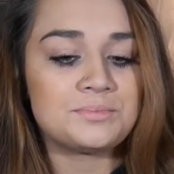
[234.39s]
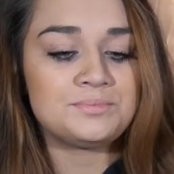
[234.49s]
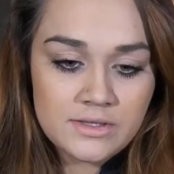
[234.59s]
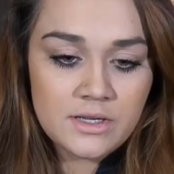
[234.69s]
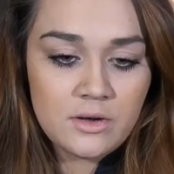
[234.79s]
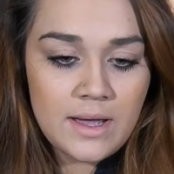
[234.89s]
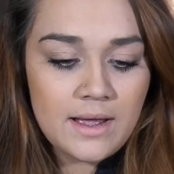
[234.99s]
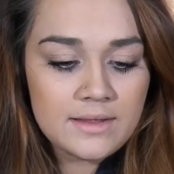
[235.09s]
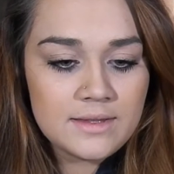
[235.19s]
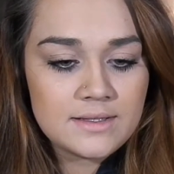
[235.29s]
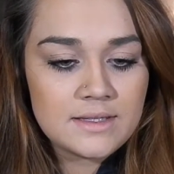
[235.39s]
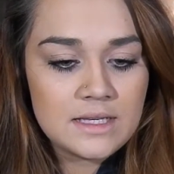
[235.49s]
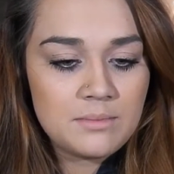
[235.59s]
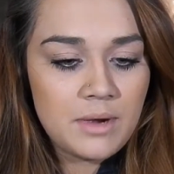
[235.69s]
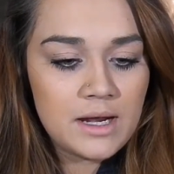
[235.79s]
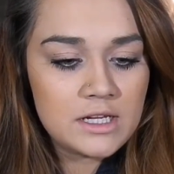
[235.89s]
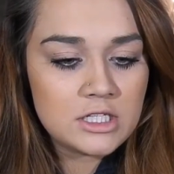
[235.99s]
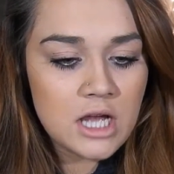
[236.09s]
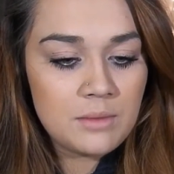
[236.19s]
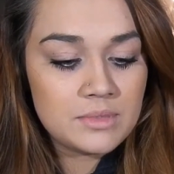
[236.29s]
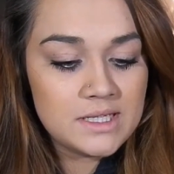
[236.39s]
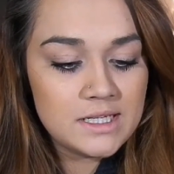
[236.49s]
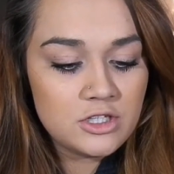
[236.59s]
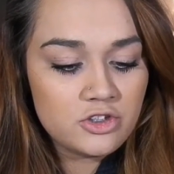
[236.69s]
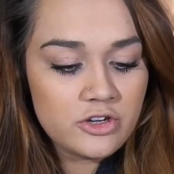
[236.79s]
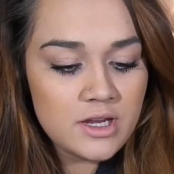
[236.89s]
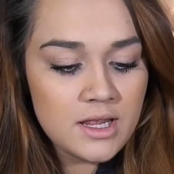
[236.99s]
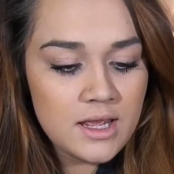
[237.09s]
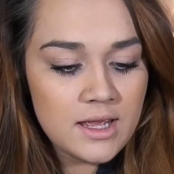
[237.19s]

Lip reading: So I got the Body Shop Tea Tree.